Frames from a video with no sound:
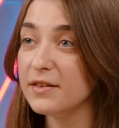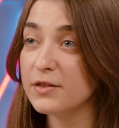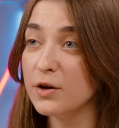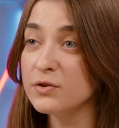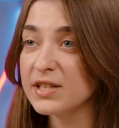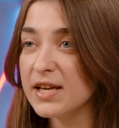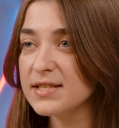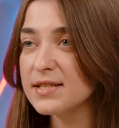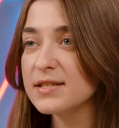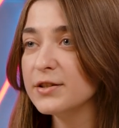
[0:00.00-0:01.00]
In those
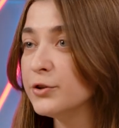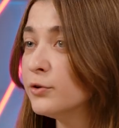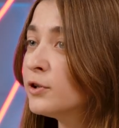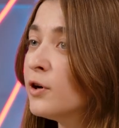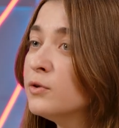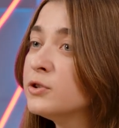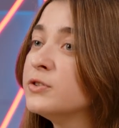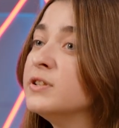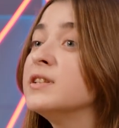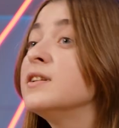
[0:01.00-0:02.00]
cases, you're going
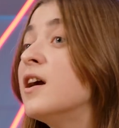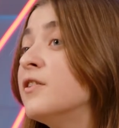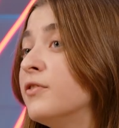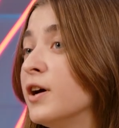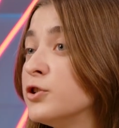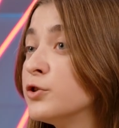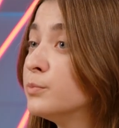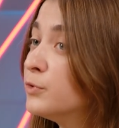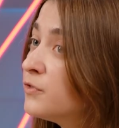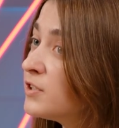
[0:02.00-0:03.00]
to need an RFI to
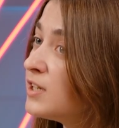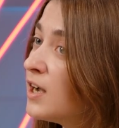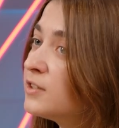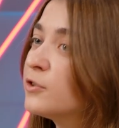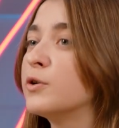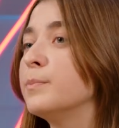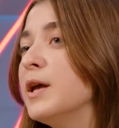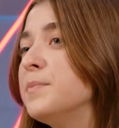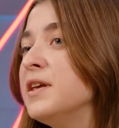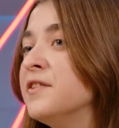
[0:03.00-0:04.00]
move the duct or
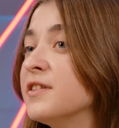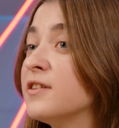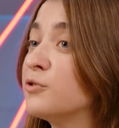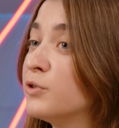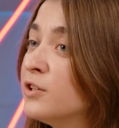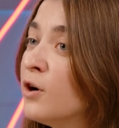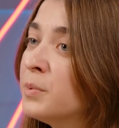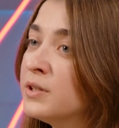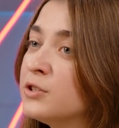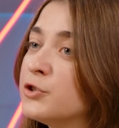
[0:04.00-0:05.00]
maybe even the grill
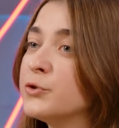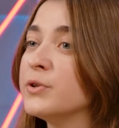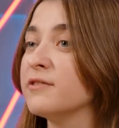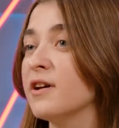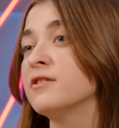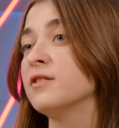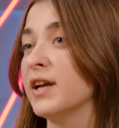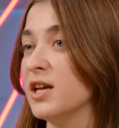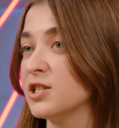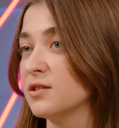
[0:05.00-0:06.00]
opening to another
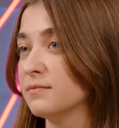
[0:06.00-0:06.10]
location.